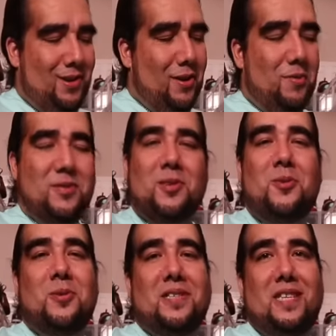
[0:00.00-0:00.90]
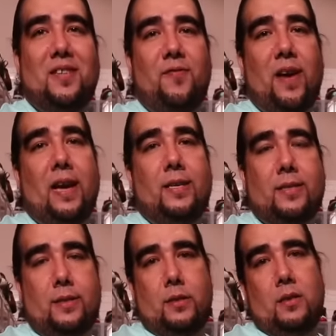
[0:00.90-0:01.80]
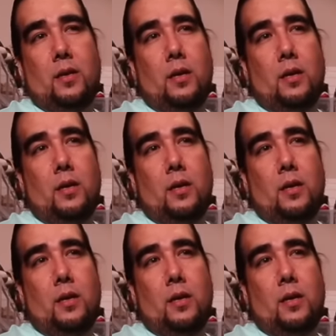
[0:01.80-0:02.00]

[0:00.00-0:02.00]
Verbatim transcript: You know, it was cool to see the face